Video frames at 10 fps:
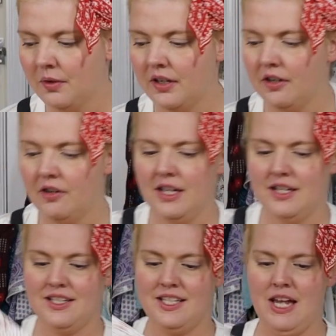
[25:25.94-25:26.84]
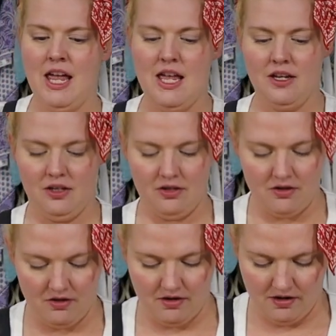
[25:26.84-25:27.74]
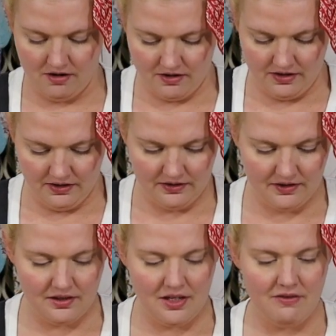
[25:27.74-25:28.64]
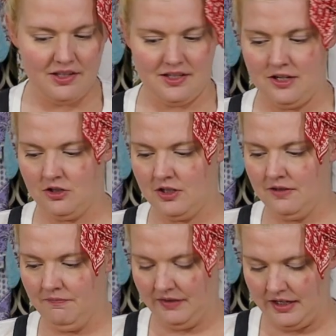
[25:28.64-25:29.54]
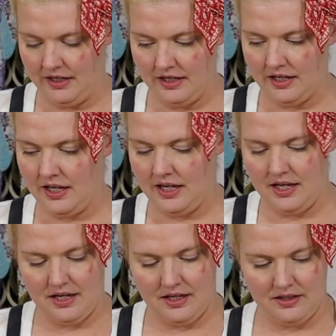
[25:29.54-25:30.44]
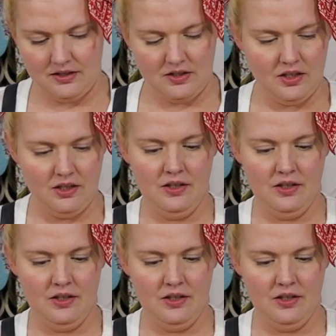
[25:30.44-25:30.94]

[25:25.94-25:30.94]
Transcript: we're gonna go ahead and take our sleeve extension and